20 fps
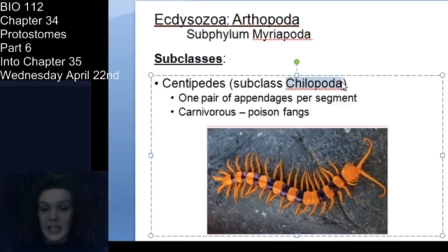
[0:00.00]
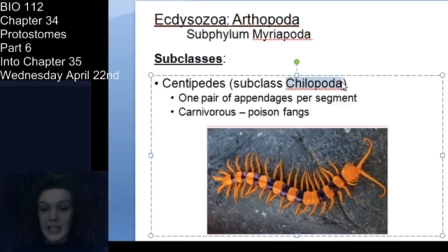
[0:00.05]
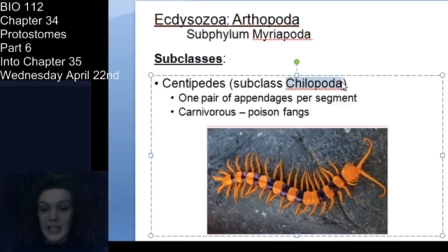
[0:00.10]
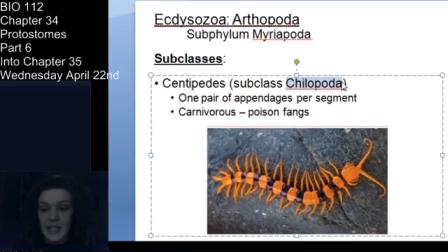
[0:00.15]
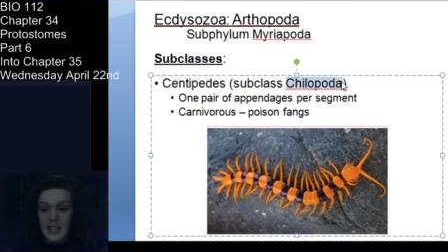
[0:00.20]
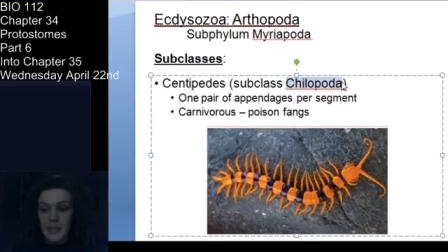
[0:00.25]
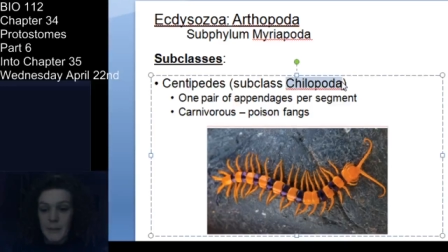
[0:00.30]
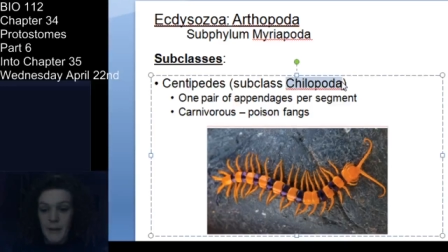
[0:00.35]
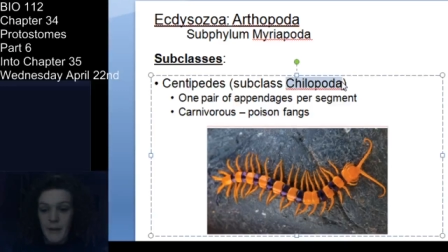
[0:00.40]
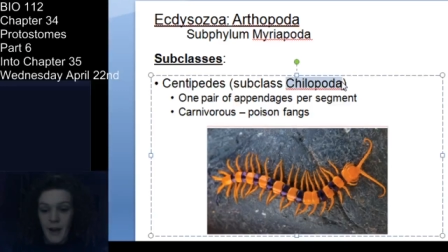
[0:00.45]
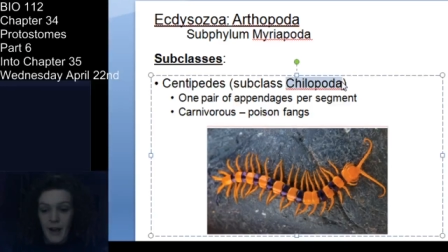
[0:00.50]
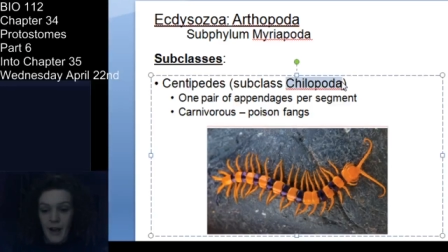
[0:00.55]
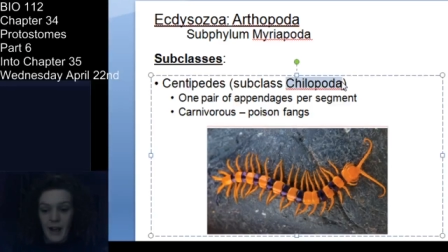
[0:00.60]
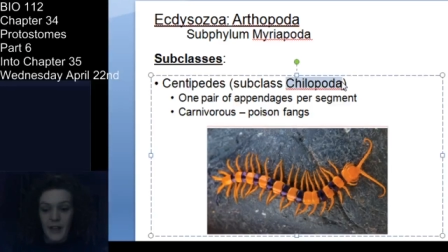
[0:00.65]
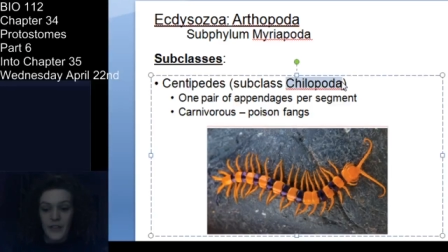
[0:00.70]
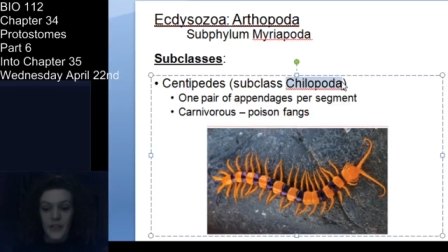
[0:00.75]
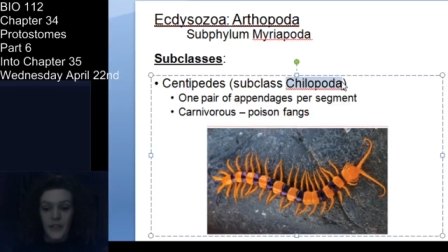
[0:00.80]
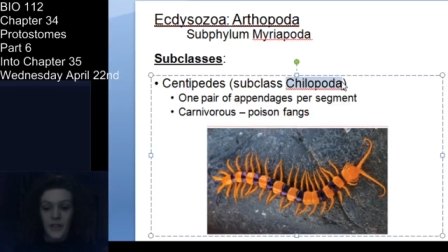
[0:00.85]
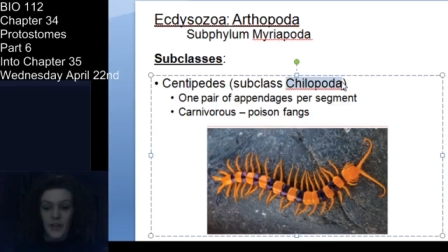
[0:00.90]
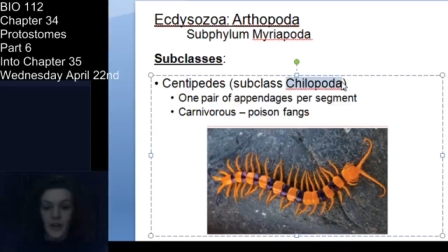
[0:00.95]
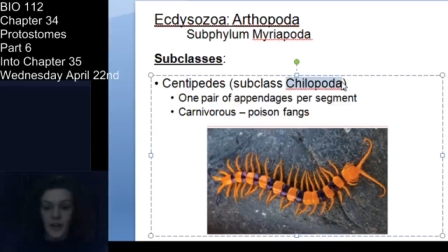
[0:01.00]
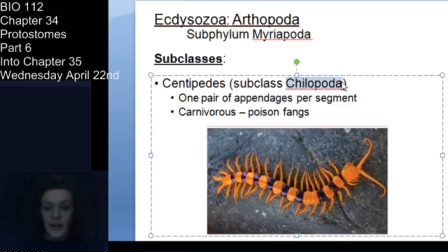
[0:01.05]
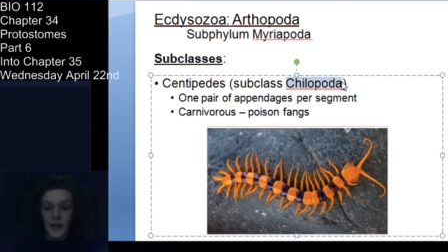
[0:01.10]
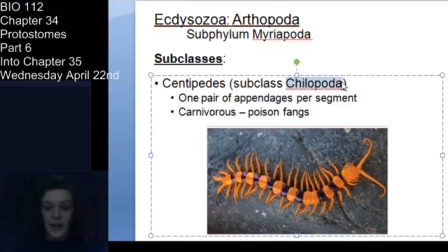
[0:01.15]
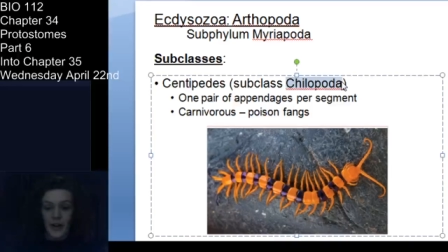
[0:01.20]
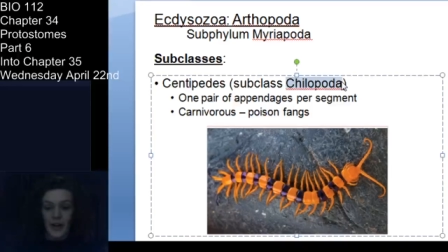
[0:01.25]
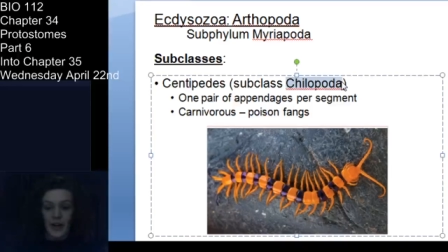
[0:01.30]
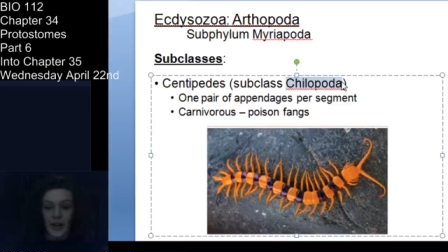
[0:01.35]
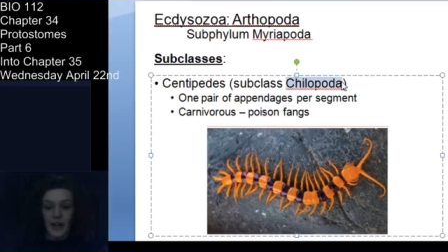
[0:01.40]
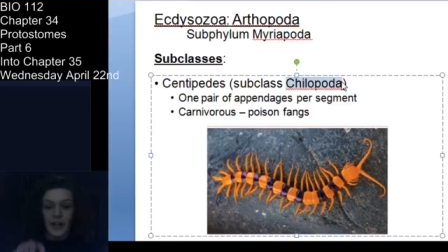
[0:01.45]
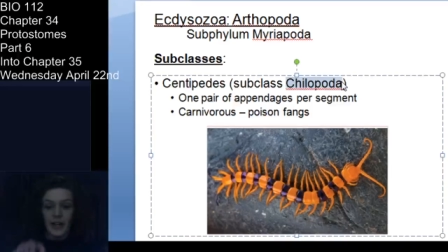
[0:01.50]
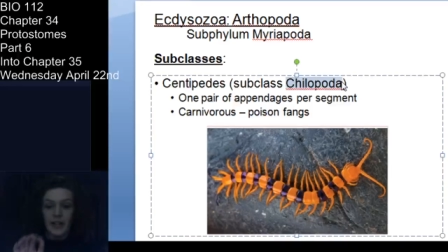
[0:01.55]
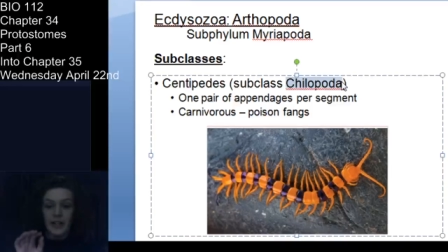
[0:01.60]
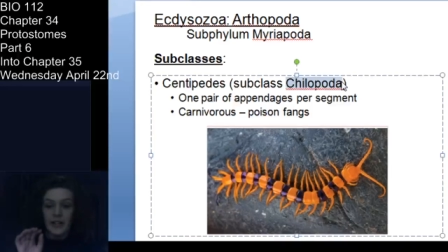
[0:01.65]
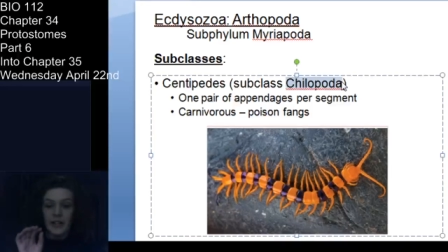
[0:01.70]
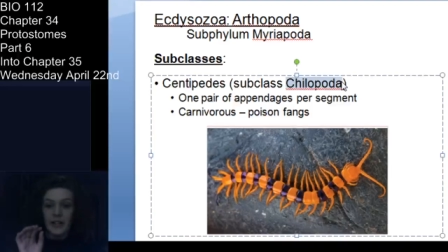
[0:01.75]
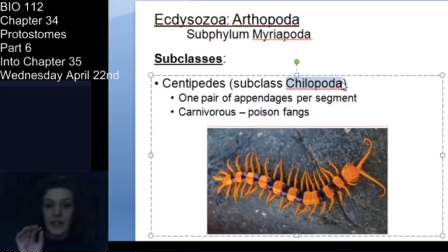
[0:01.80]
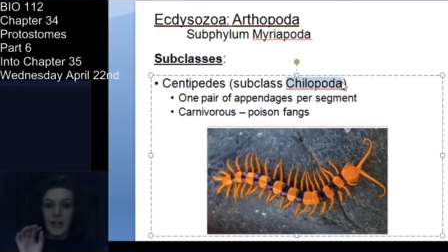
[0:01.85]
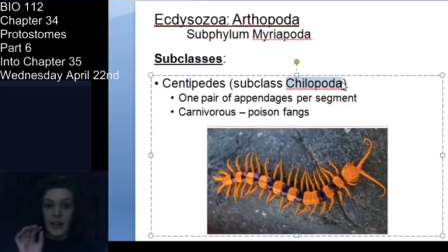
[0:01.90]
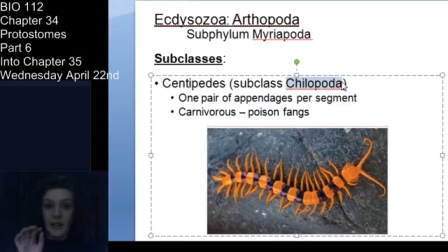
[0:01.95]
chilopods are
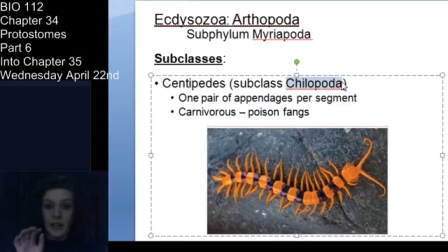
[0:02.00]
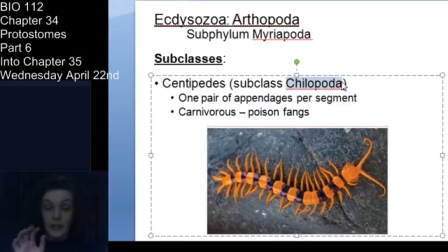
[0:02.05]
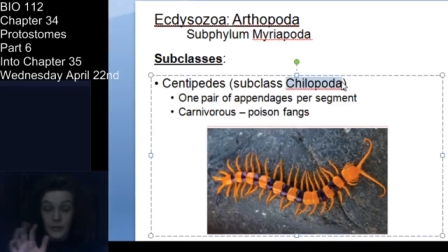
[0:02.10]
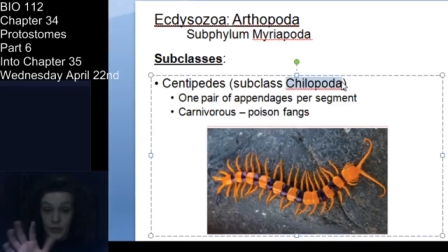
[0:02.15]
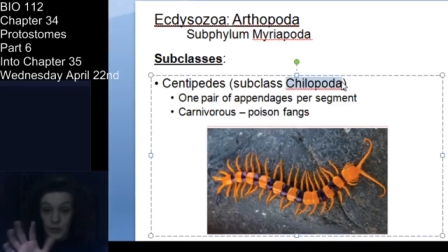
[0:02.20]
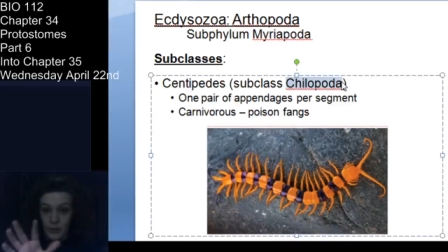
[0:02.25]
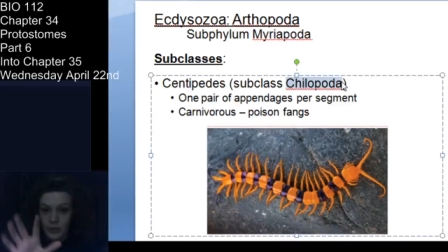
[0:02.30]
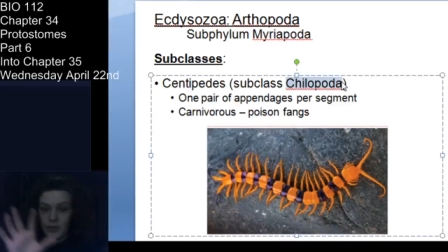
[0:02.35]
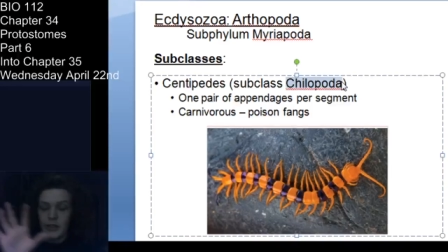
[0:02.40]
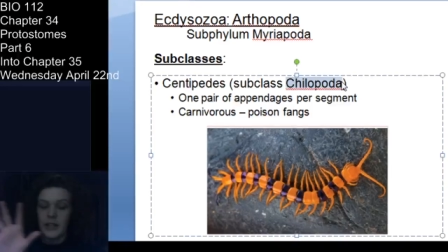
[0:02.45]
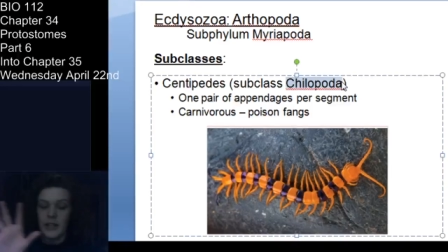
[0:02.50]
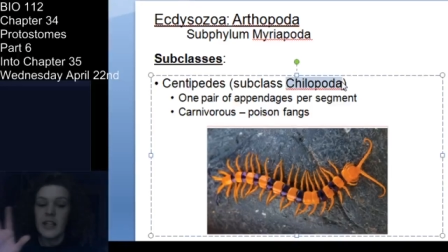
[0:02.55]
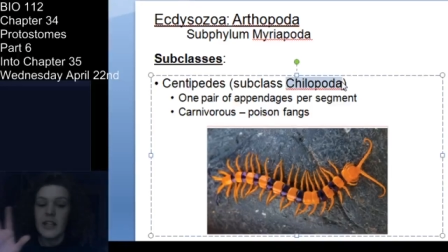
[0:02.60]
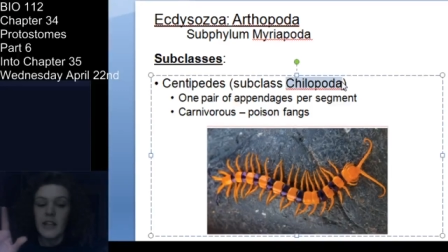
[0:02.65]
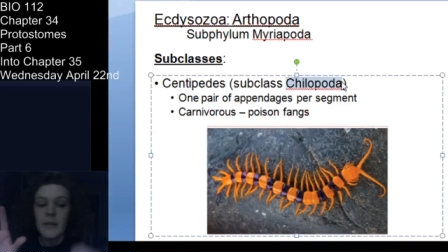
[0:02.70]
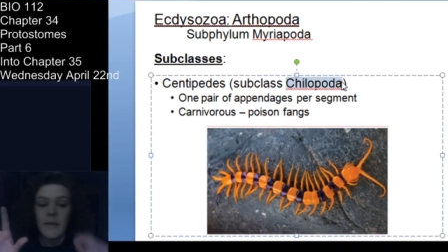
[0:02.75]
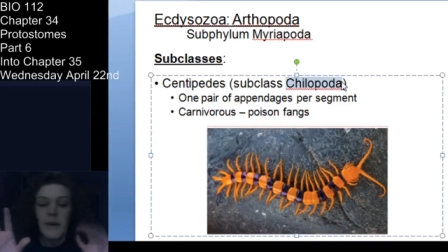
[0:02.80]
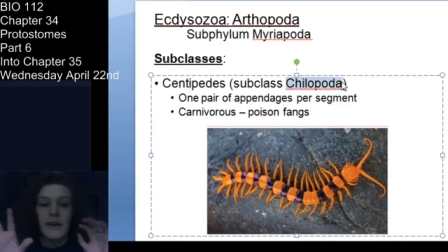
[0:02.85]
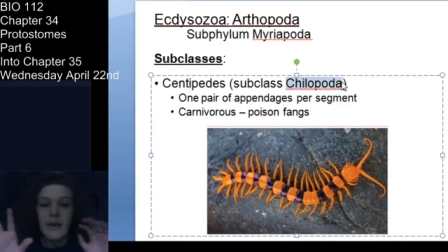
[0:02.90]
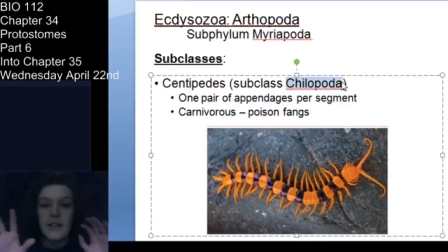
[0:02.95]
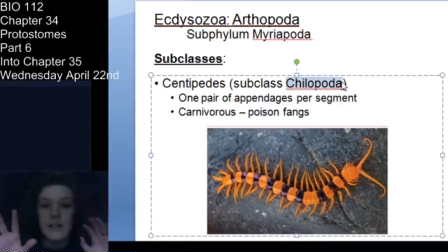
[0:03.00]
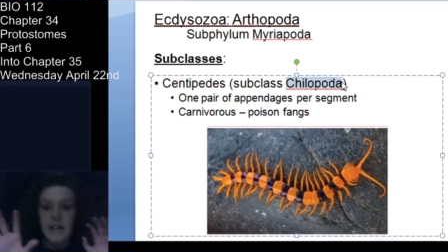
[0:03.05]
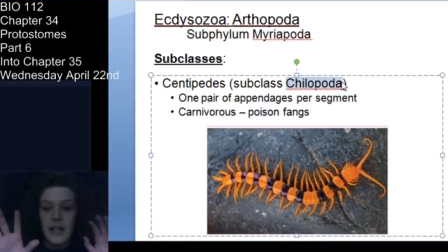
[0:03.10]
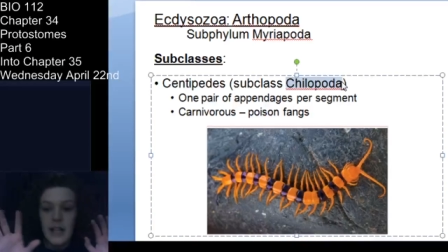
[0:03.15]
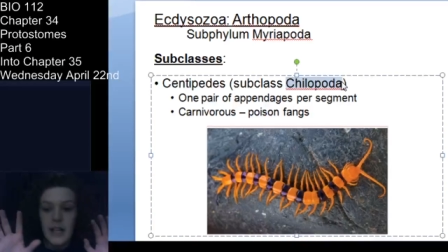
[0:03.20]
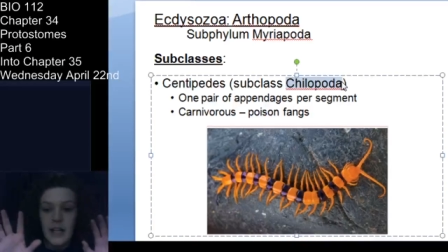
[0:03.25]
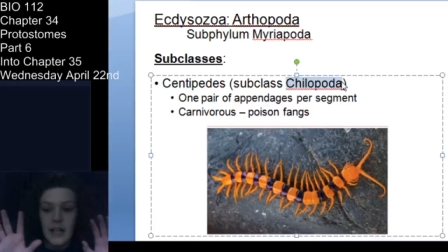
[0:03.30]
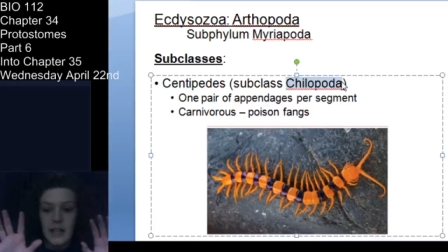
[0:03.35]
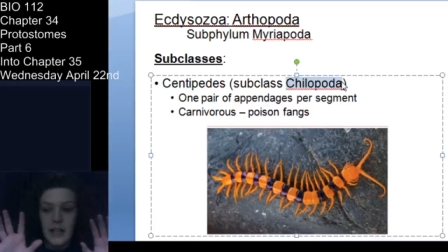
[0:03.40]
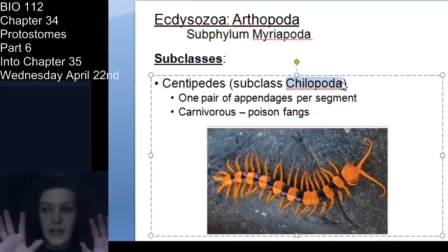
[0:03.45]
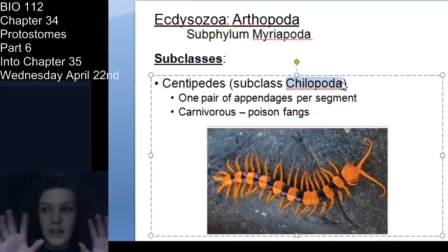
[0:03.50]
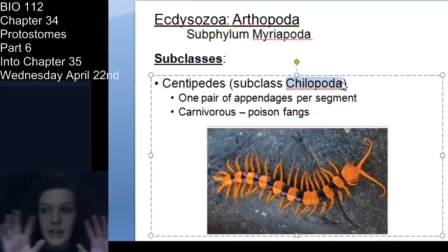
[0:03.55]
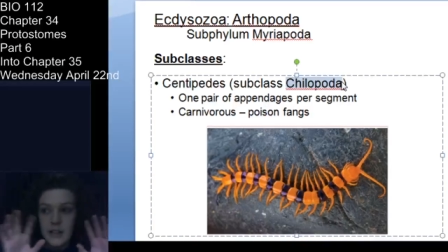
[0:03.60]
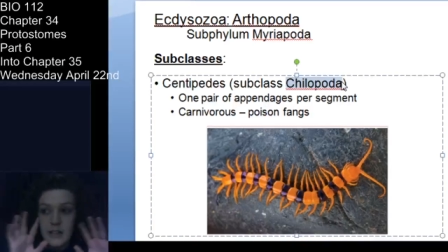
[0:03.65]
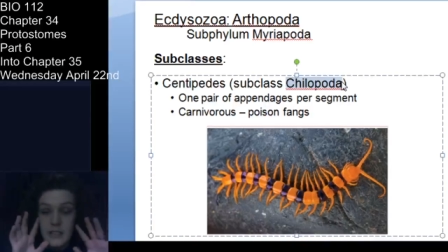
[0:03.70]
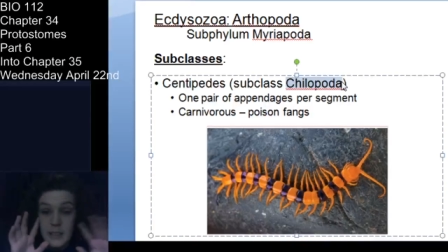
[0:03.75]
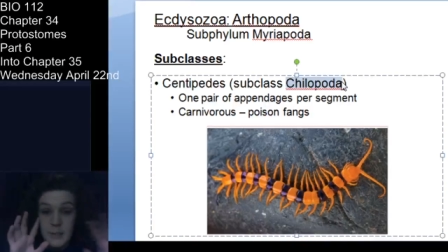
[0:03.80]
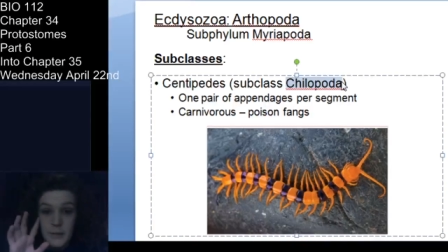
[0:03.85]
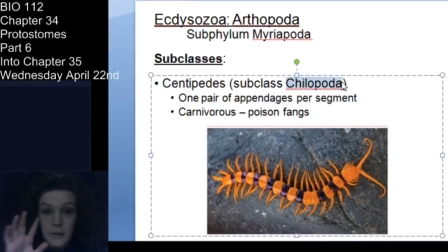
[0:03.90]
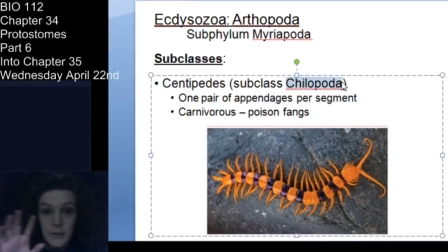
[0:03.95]
so the chilopods and the
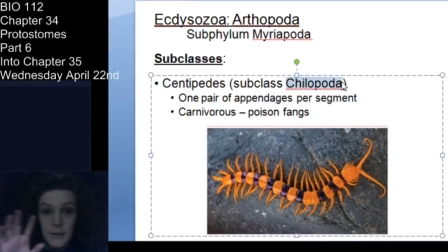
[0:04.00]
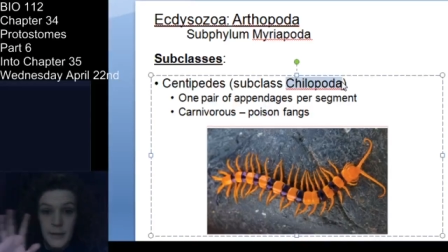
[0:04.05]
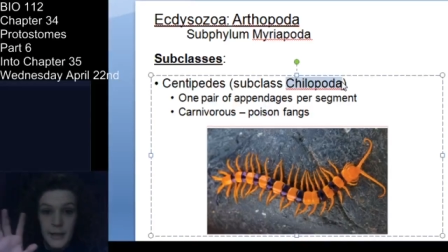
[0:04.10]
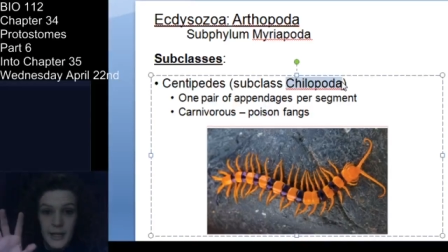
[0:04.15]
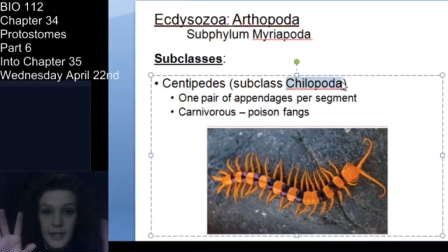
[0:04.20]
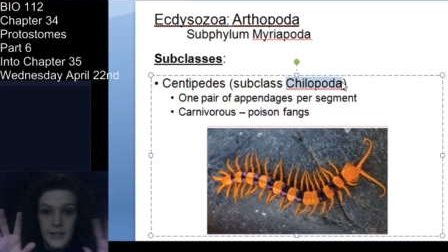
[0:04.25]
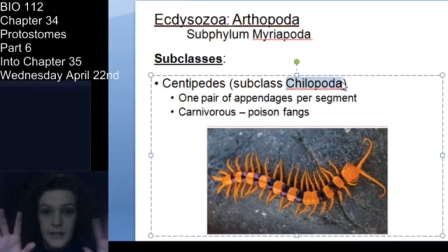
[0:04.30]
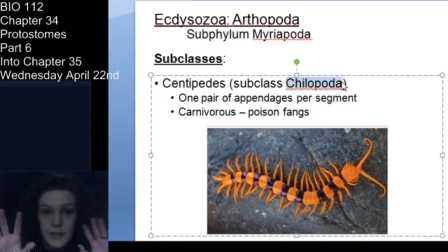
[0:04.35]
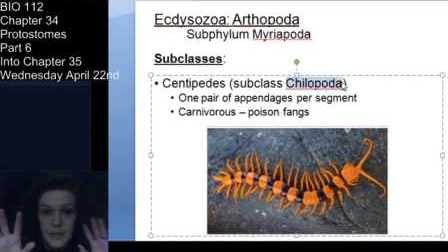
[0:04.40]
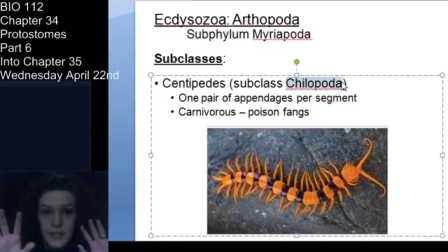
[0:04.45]
diplopods,